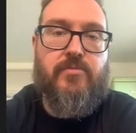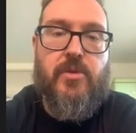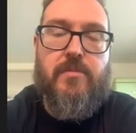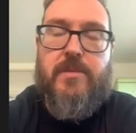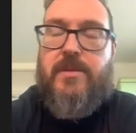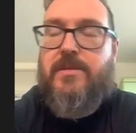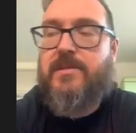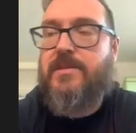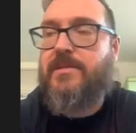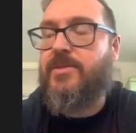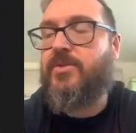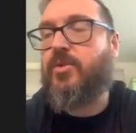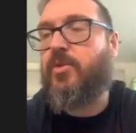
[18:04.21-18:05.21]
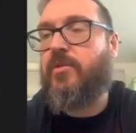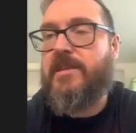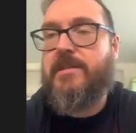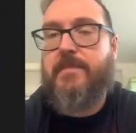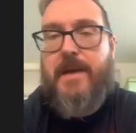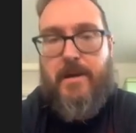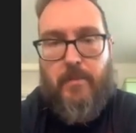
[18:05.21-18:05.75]
rumors and stories
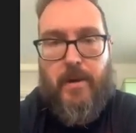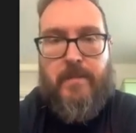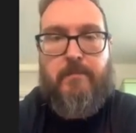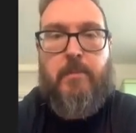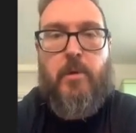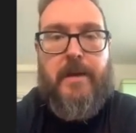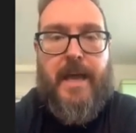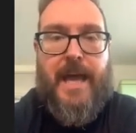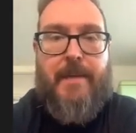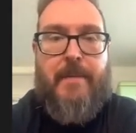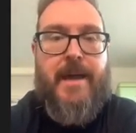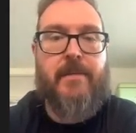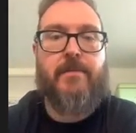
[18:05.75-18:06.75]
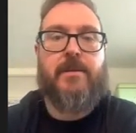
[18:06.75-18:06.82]
about when Punk came out,